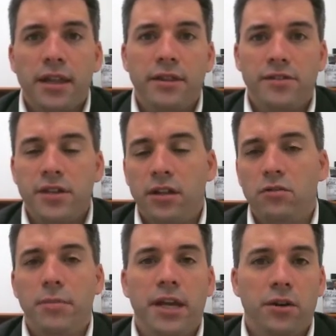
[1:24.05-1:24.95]
The
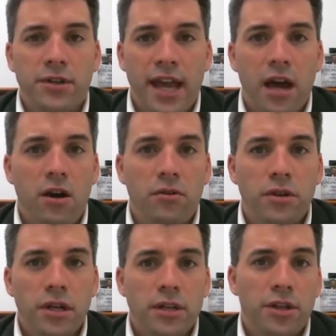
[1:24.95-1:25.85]
seller may go
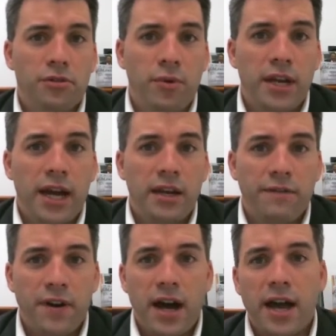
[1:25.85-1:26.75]
down to
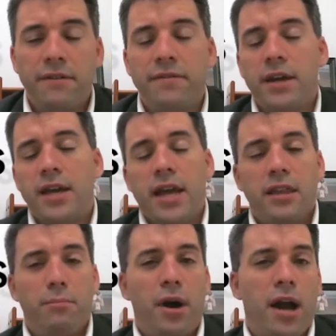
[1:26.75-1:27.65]
$395,
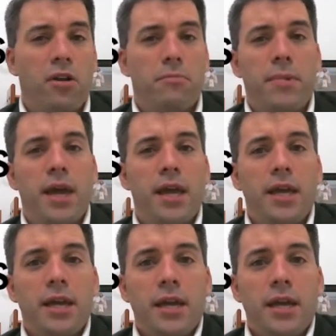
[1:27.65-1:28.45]
and the buyer may